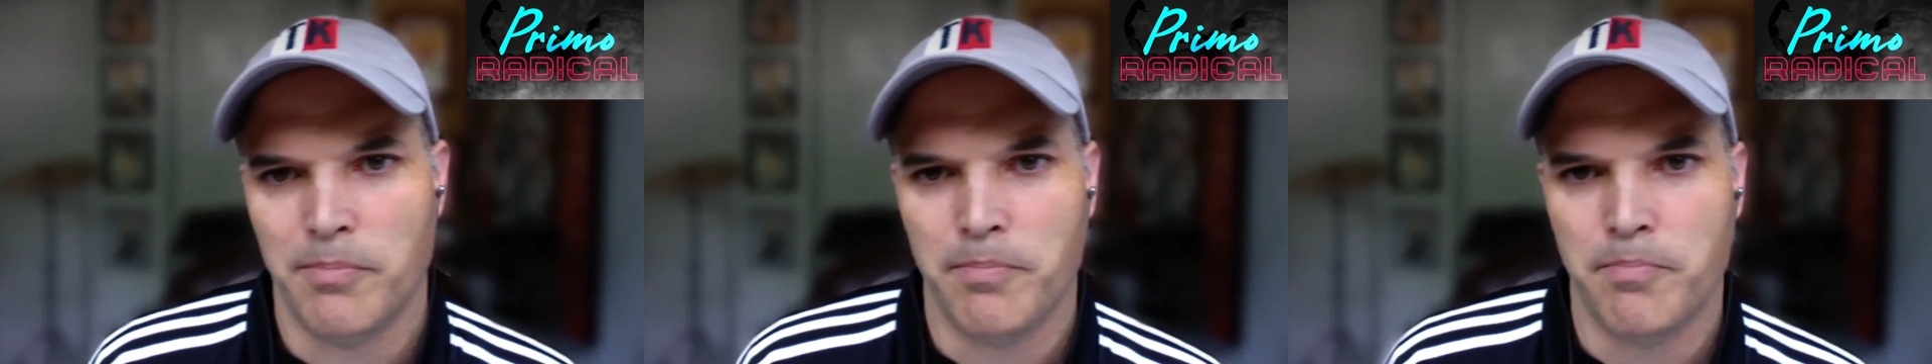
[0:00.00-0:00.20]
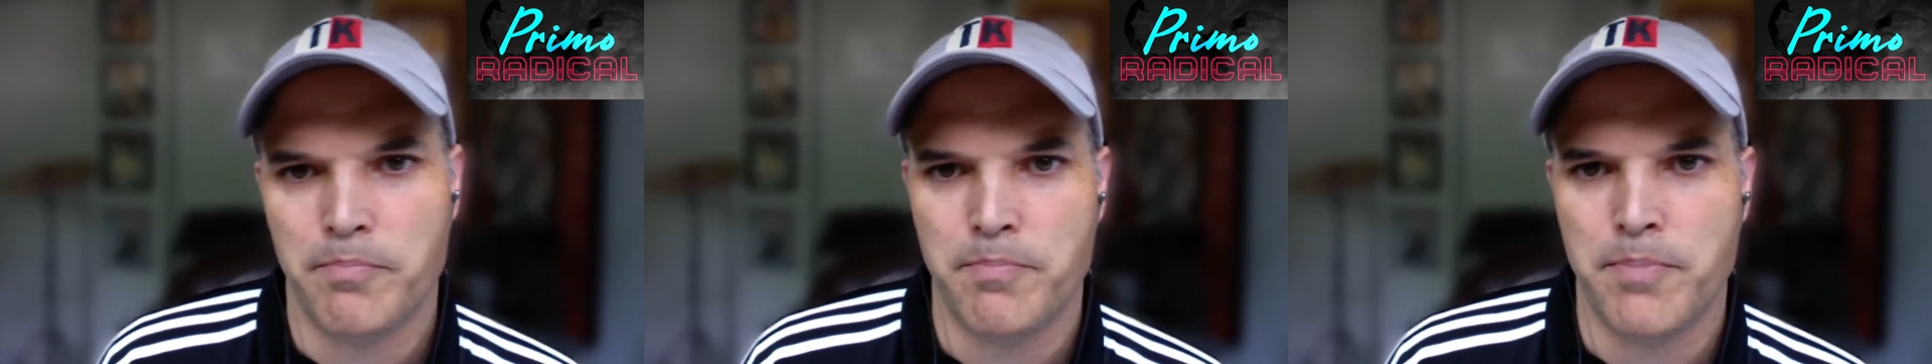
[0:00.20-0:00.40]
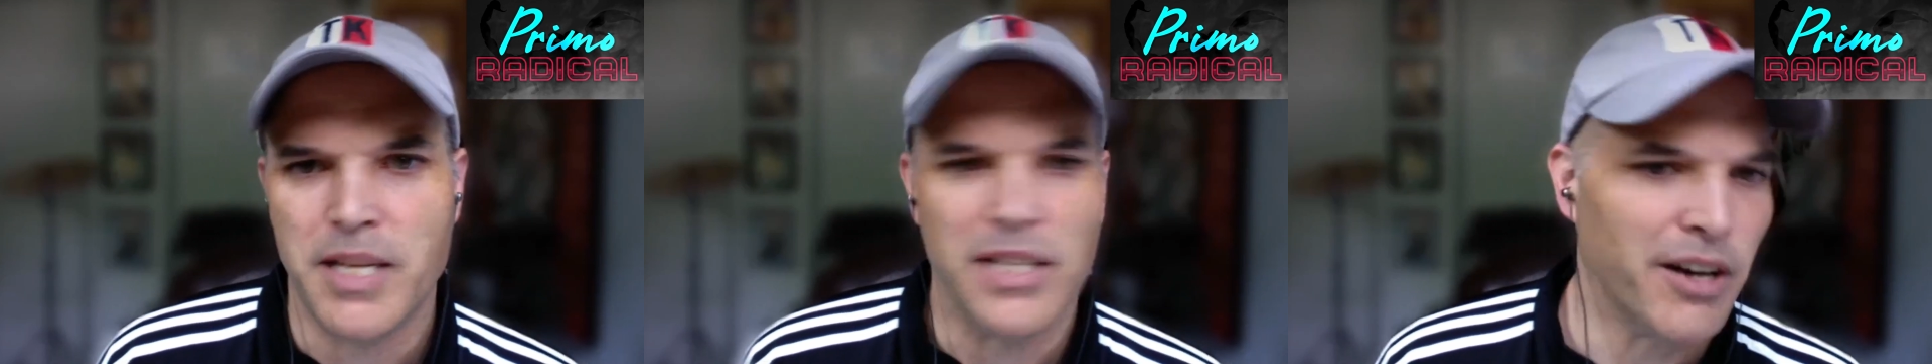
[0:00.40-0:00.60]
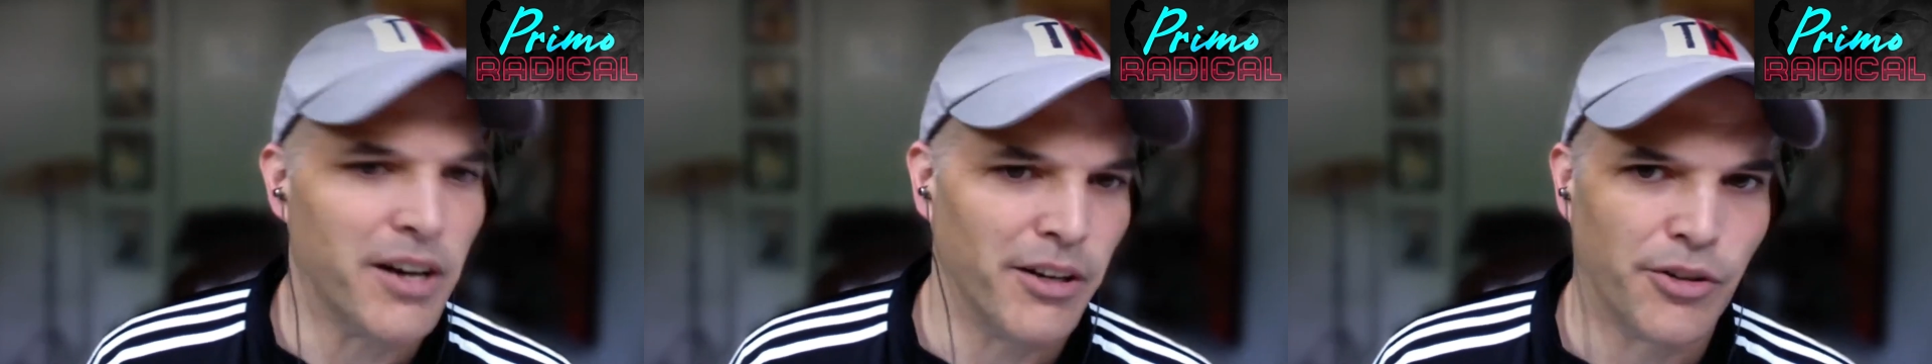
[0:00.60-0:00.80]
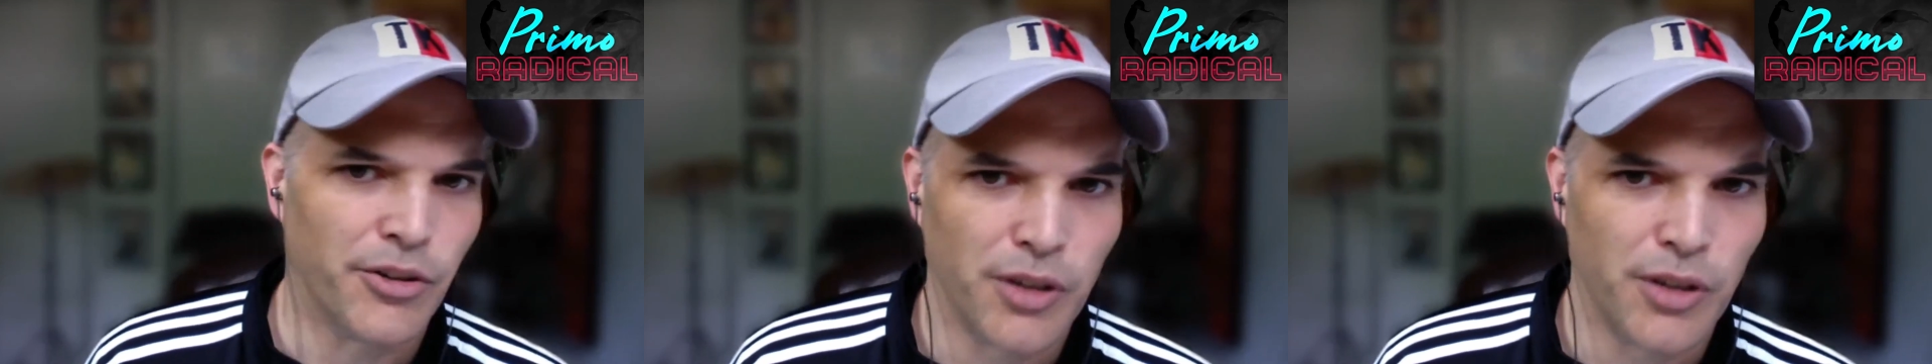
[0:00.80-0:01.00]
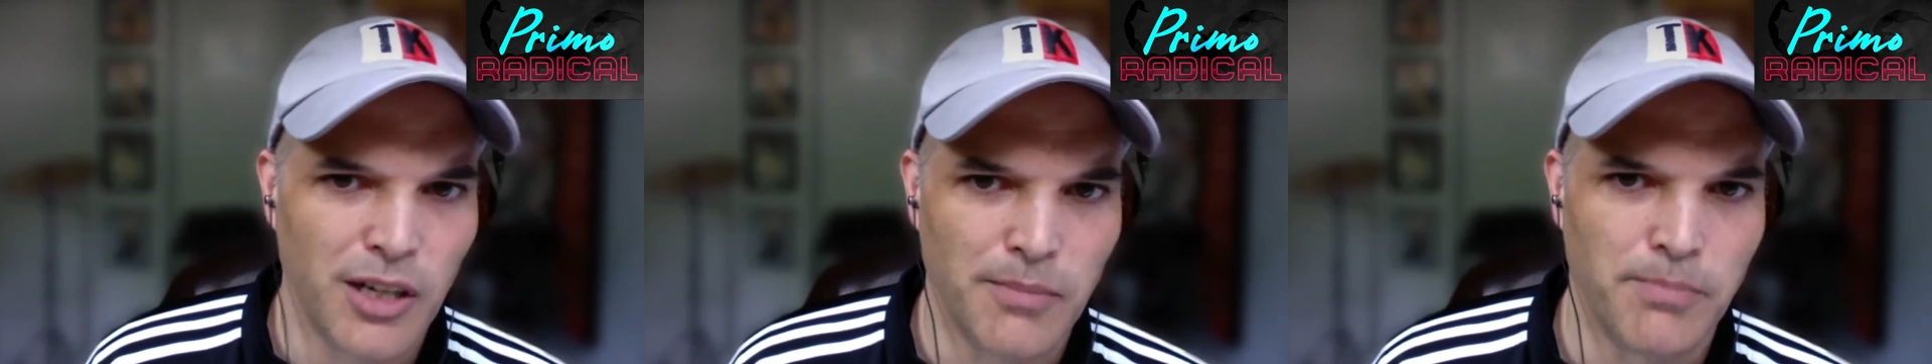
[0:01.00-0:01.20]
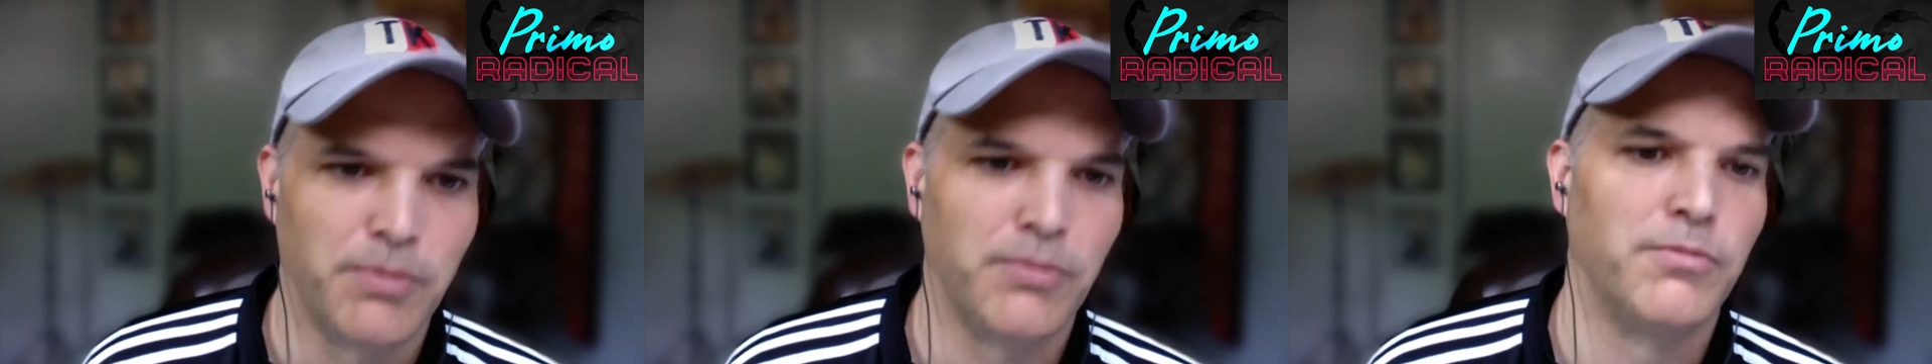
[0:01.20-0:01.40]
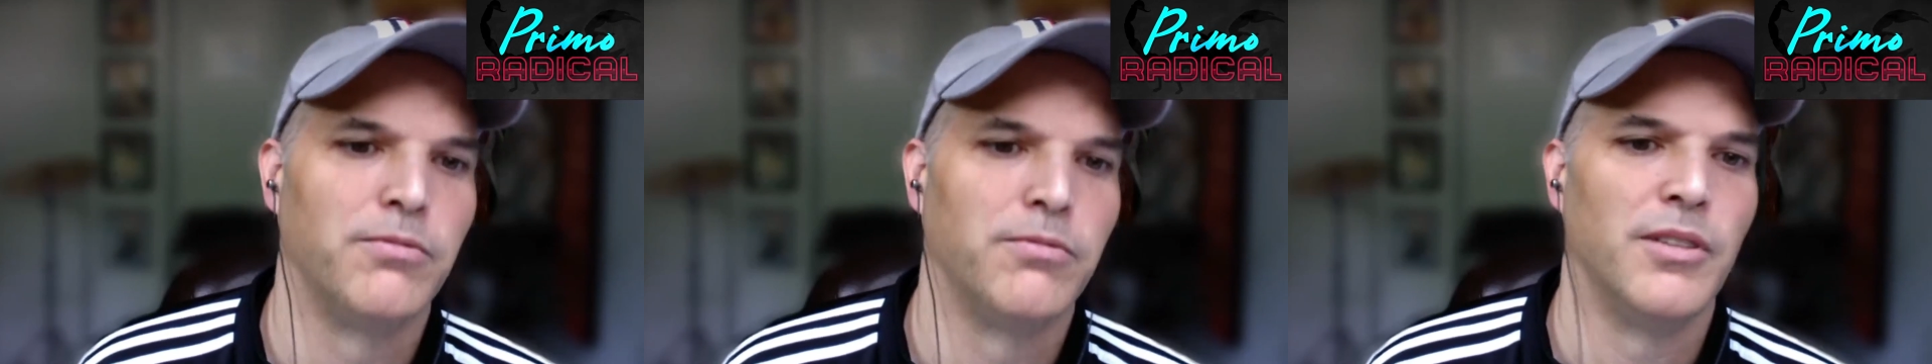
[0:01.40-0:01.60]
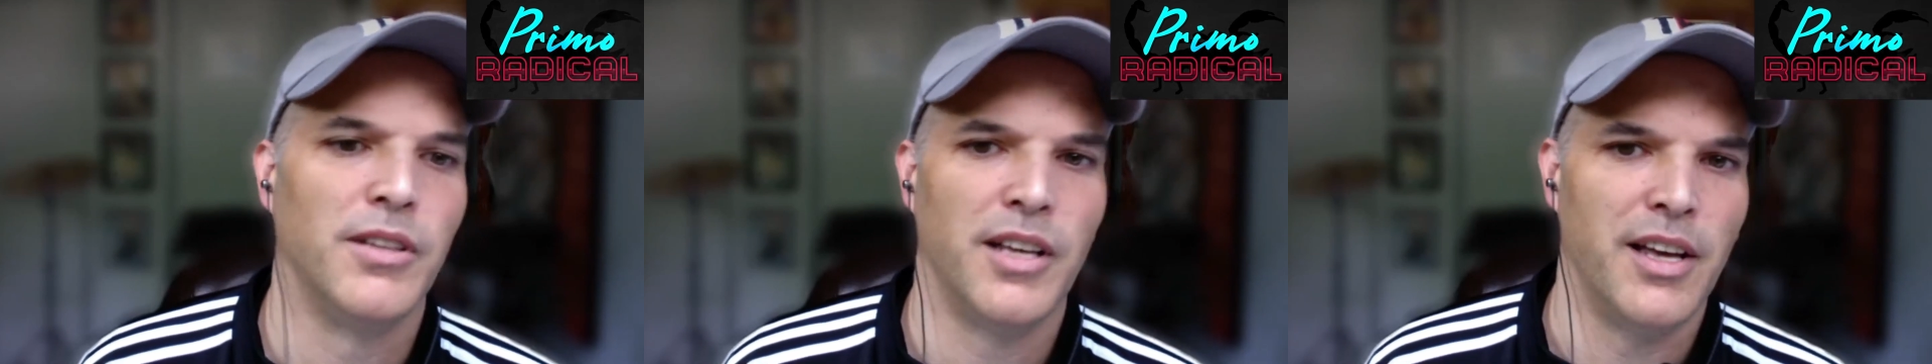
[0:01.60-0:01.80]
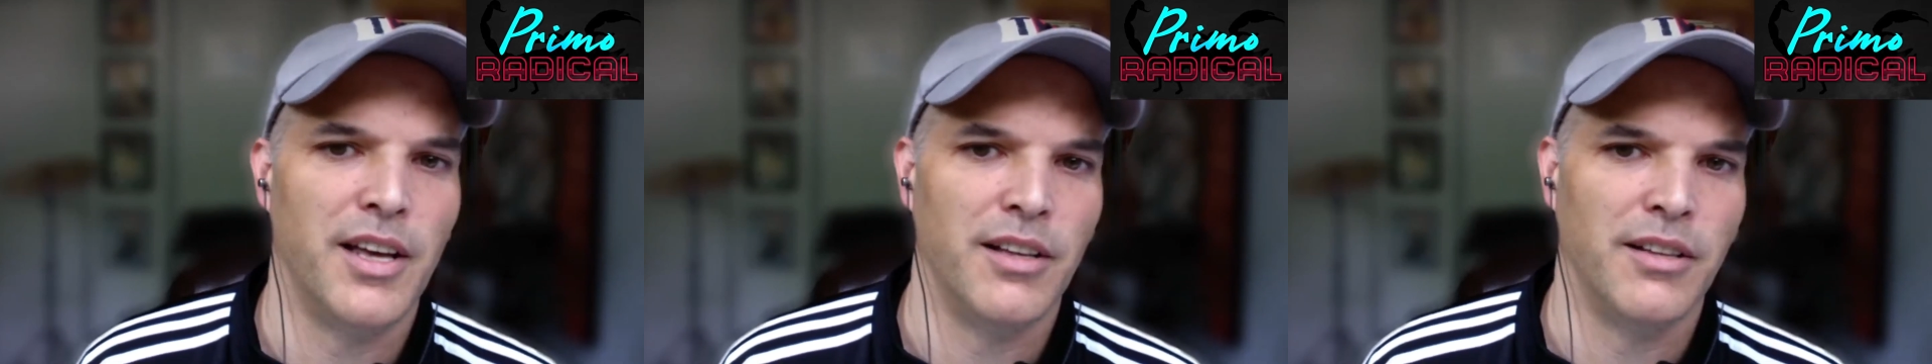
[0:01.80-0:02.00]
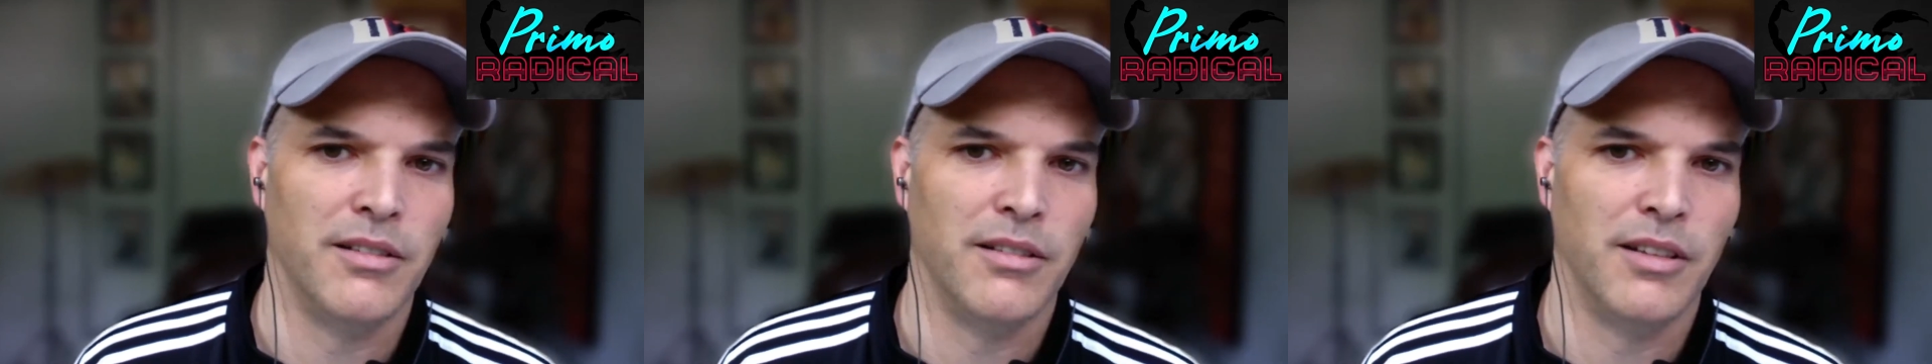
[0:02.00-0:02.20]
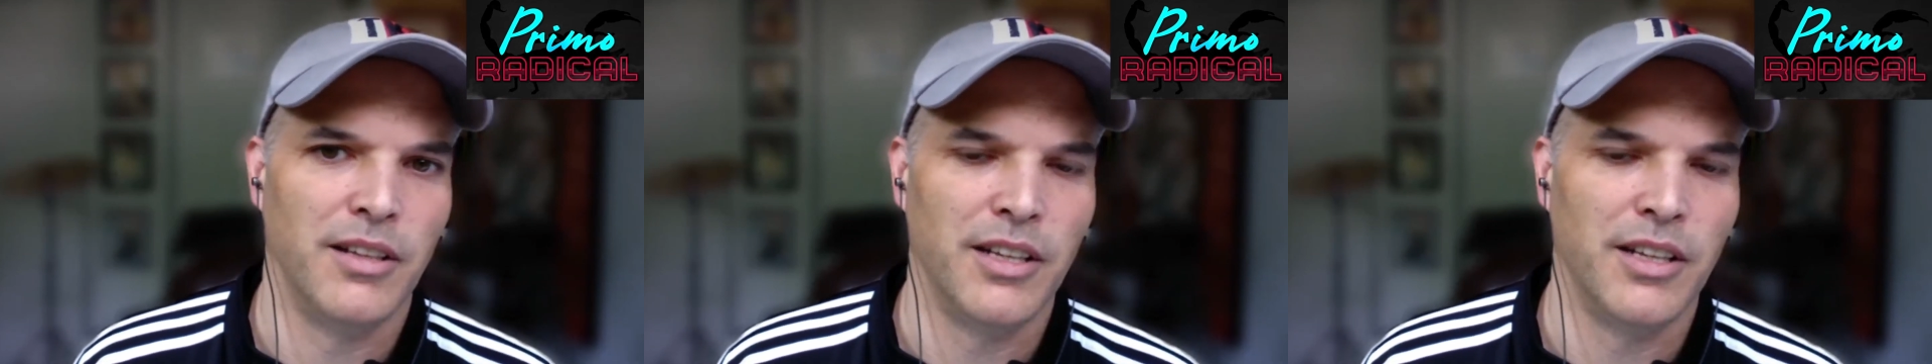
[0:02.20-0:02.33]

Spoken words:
beat Donald Trump, And,